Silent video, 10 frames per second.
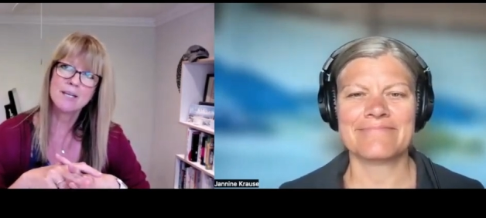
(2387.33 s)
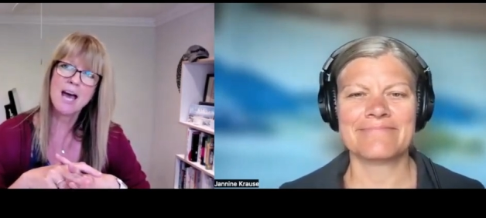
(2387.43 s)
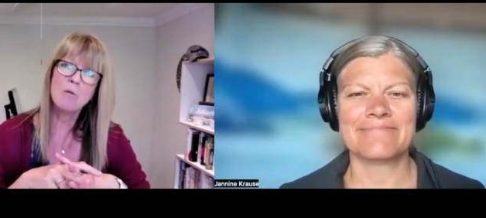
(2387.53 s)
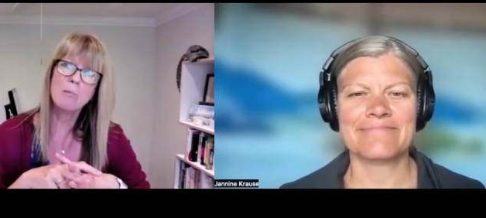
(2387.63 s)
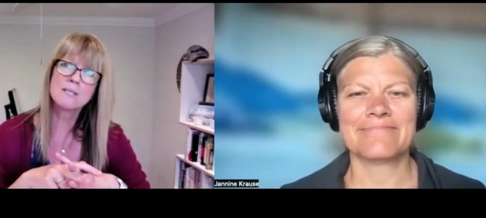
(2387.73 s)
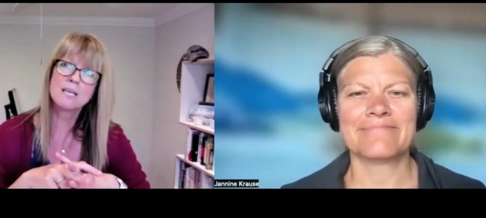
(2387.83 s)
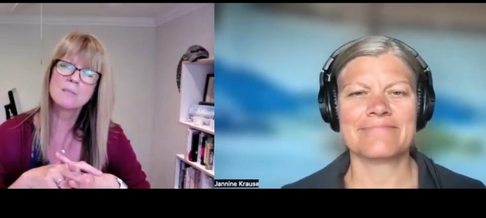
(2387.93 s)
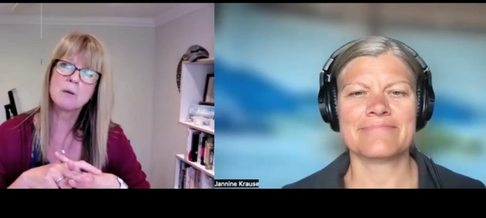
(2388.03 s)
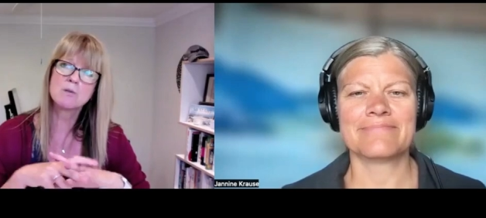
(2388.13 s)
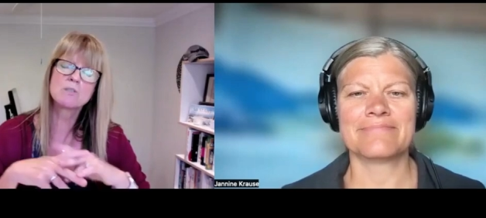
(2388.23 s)
Speaker 1: can help us,
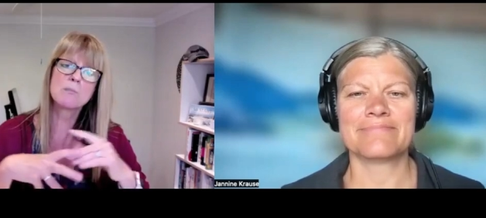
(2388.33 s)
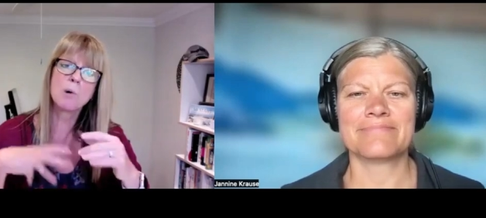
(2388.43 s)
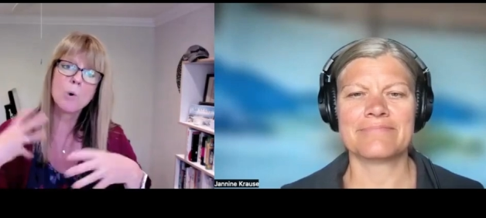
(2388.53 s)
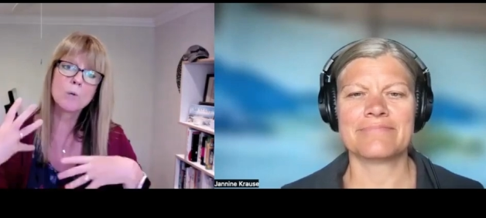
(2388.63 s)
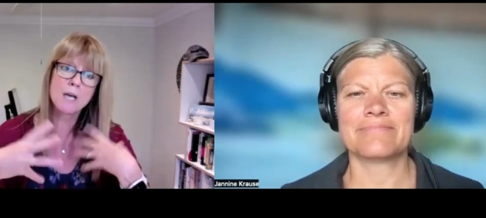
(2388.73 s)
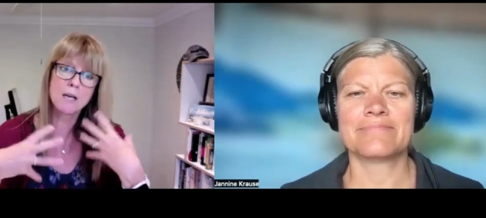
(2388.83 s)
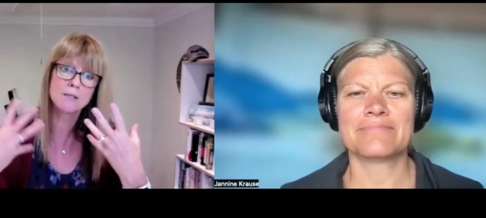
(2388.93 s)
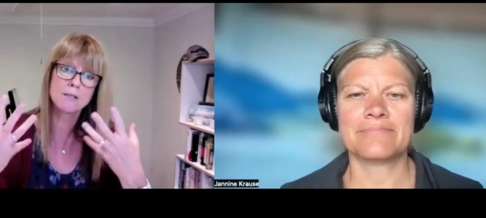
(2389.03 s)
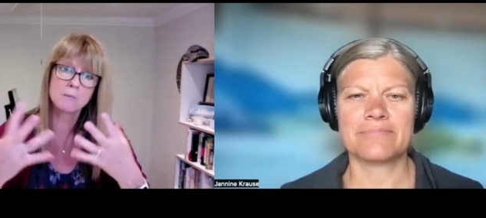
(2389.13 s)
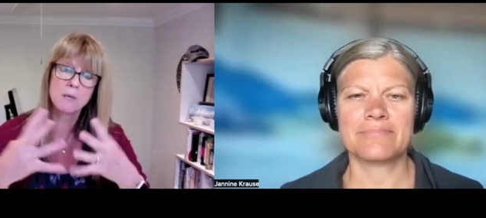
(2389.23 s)
I suppose, or support
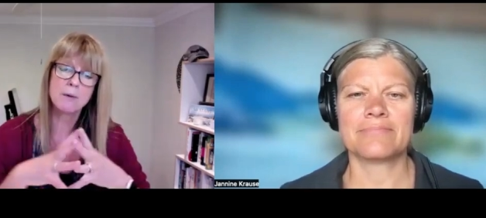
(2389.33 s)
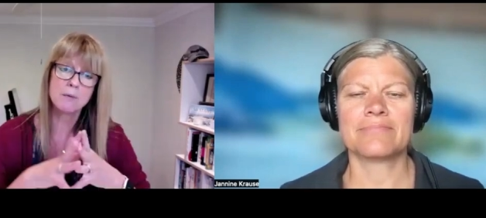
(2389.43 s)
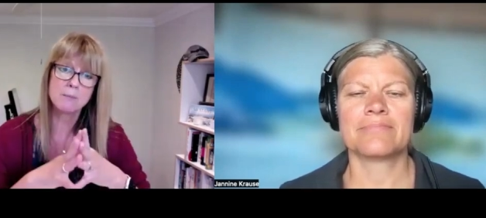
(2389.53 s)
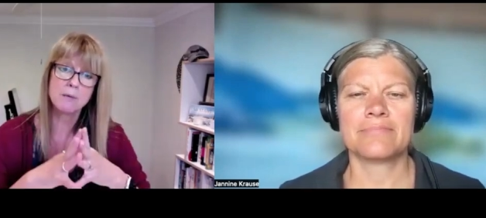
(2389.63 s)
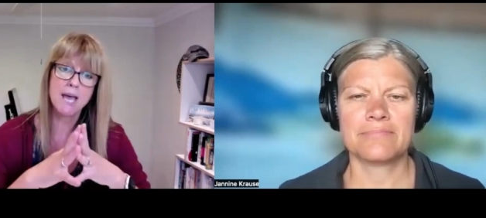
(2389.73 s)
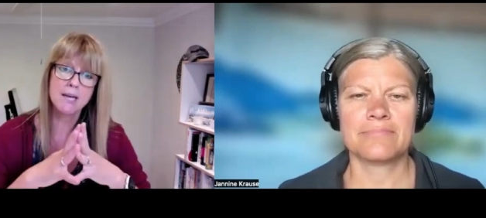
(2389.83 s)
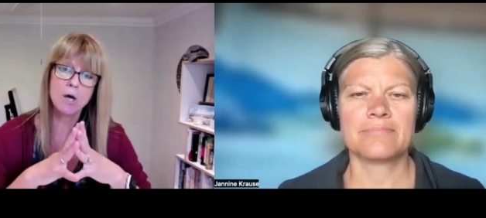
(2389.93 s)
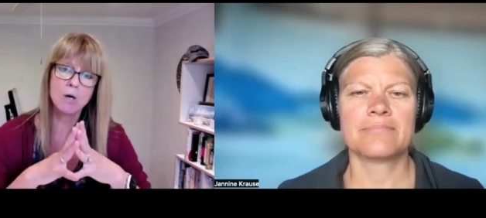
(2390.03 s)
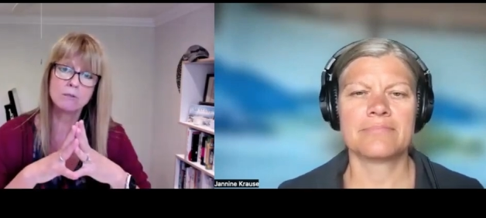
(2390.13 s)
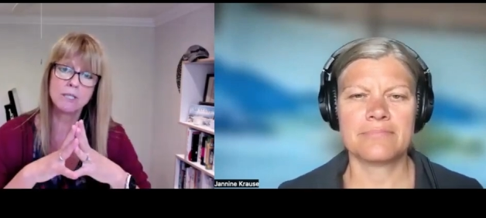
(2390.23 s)
us as we as we're
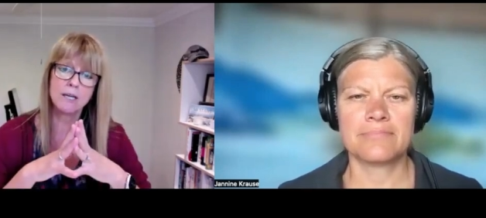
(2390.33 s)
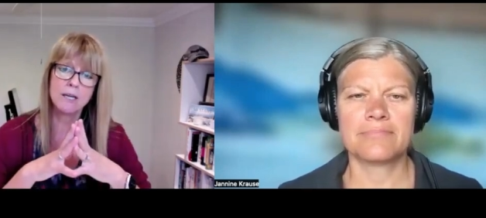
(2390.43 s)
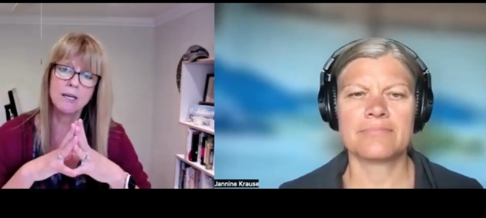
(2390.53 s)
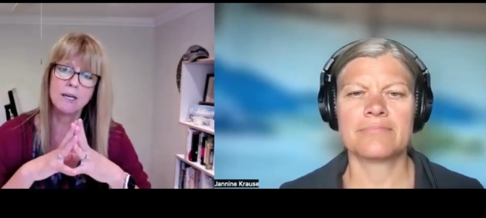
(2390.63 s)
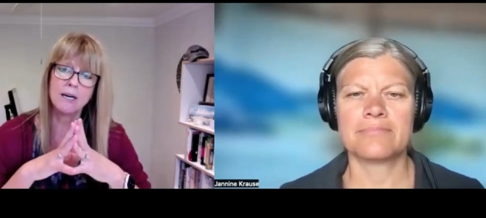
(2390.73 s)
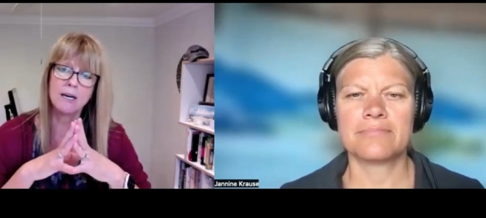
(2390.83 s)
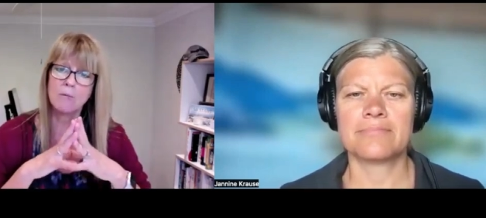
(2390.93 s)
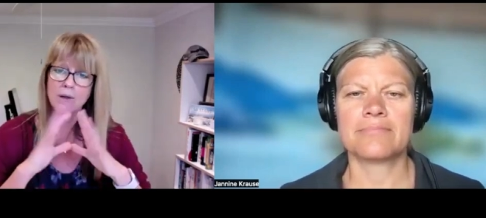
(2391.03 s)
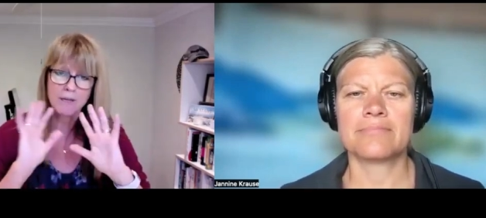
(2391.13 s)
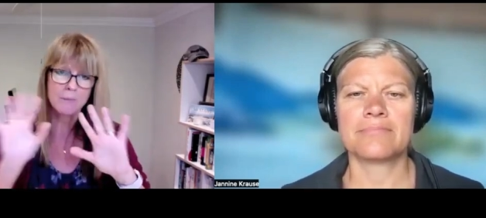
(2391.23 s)
getting older
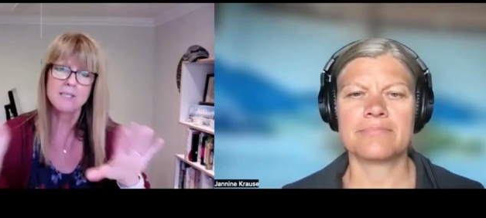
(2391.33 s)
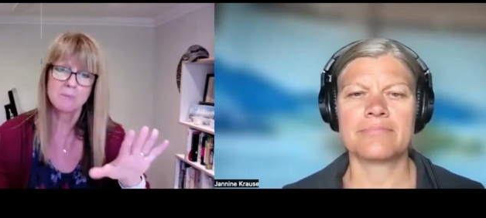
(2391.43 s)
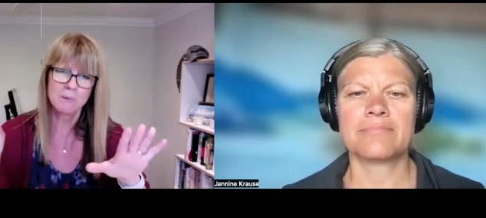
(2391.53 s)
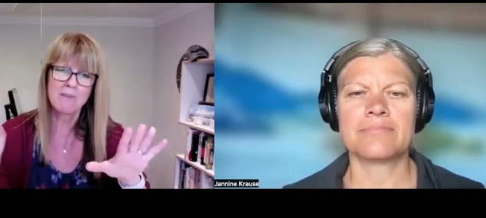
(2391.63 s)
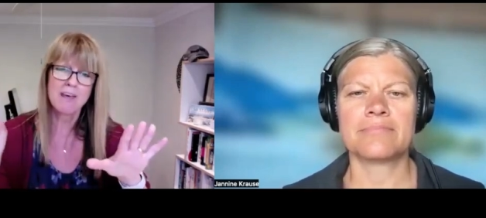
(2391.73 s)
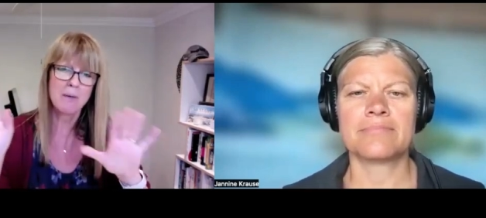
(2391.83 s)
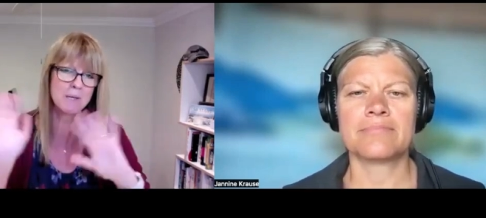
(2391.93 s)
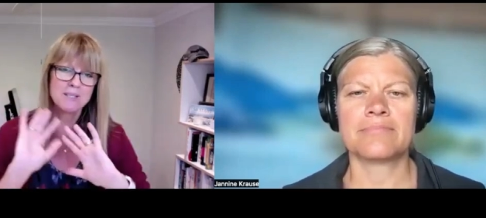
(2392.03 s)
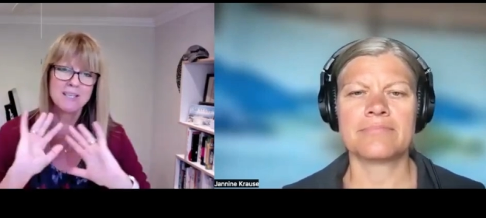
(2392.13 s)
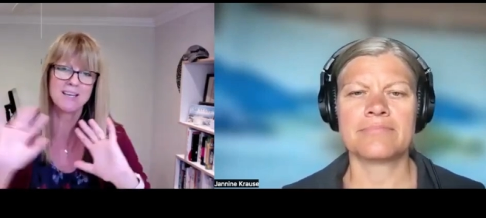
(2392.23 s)
I won't go into all of
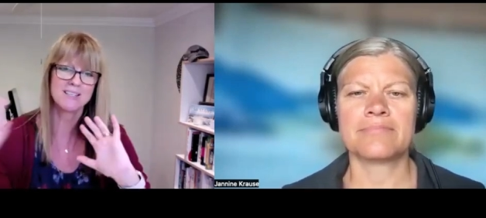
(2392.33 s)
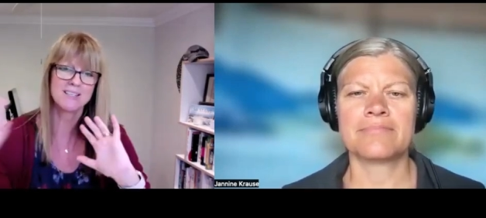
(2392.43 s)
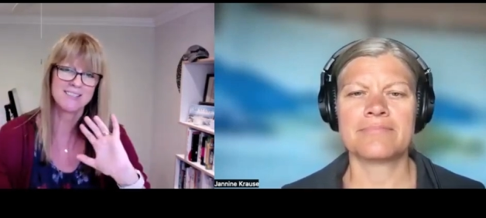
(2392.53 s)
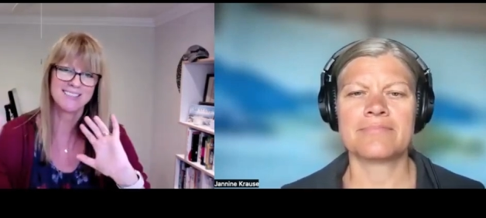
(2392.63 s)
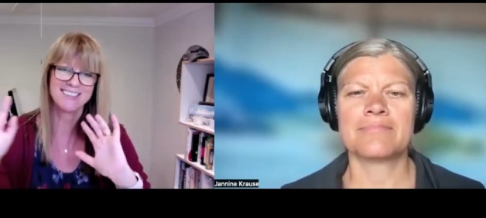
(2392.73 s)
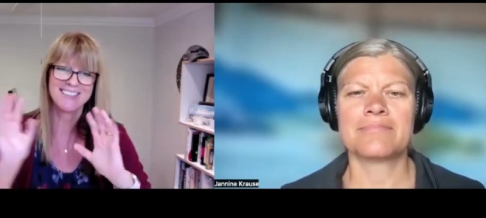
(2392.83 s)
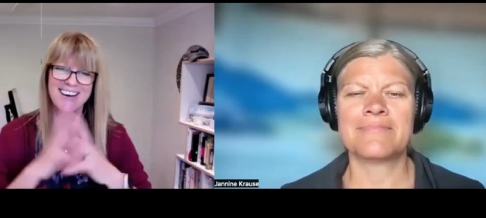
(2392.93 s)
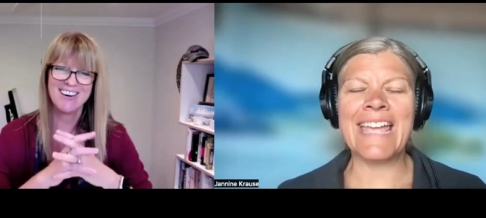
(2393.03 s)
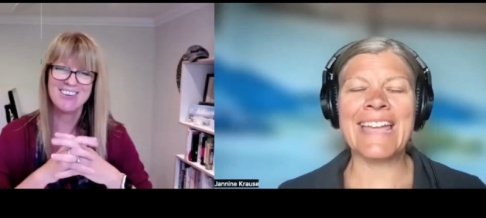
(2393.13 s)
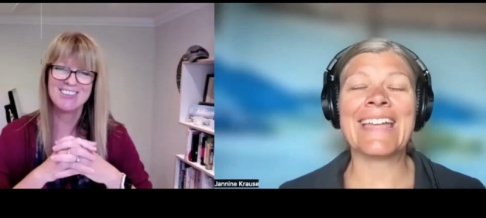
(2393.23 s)
that because that is a, a
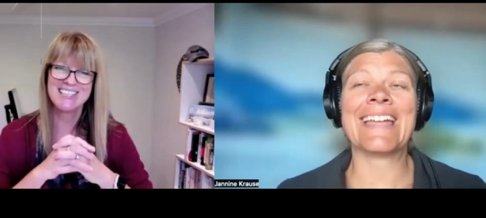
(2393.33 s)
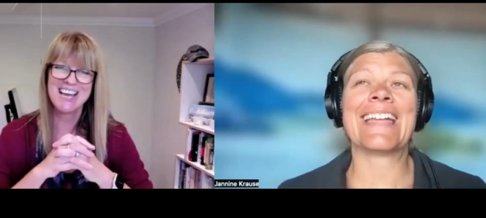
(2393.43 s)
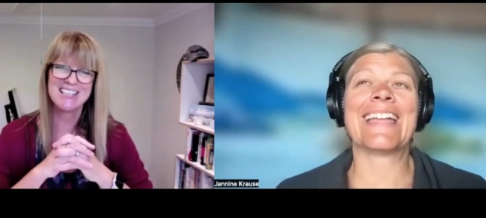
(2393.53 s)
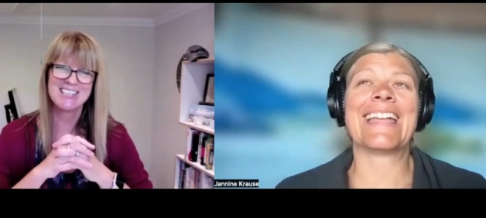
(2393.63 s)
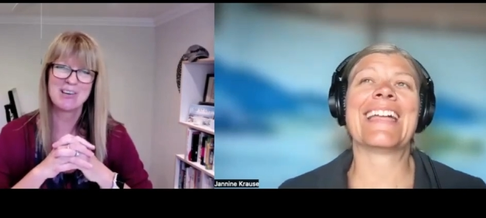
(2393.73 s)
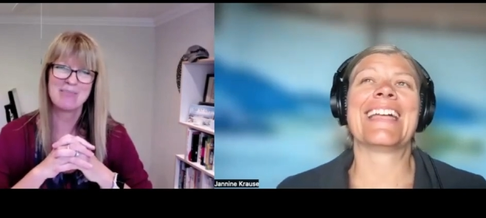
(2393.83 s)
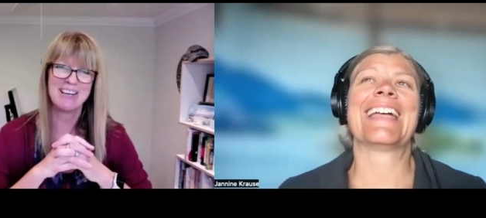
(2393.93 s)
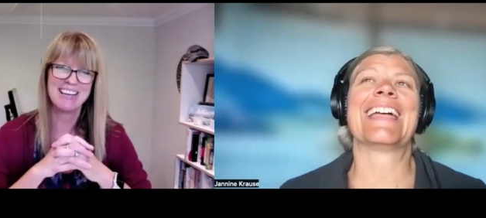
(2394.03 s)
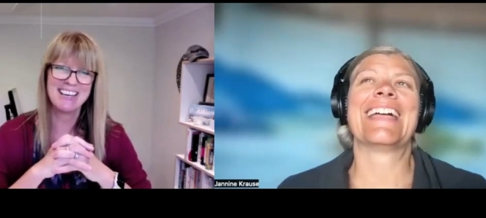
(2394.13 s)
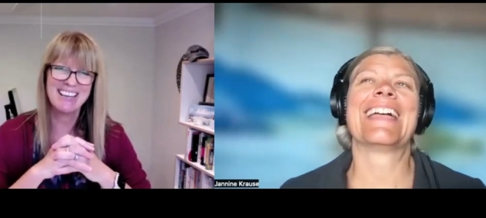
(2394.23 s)
whole day's
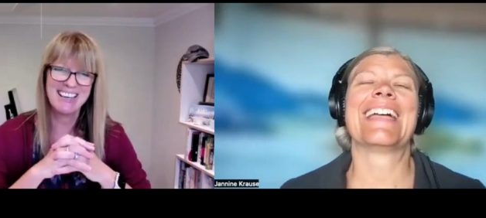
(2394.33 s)
topic.